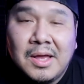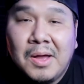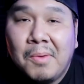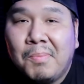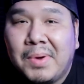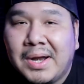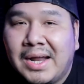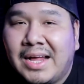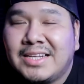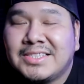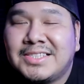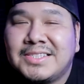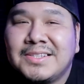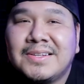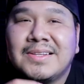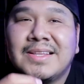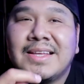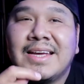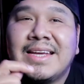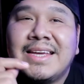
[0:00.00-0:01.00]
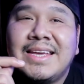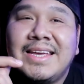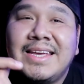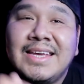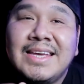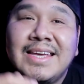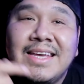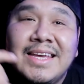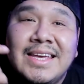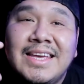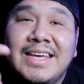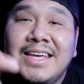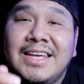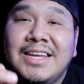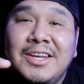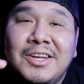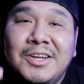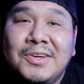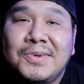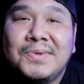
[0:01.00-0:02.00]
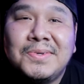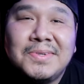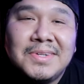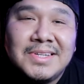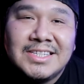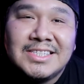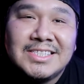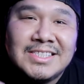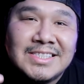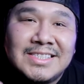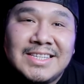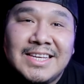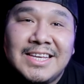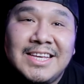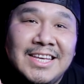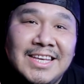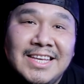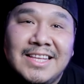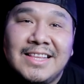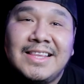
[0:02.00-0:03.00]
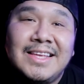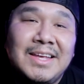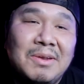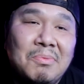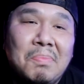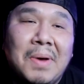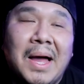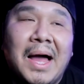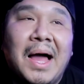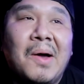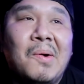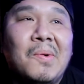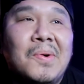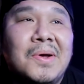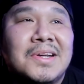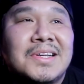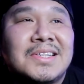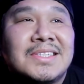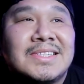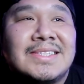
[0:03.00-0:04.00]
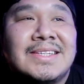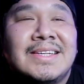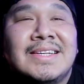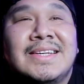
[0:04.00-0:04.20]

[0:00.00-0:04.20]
But also, like, he knew his healing powers.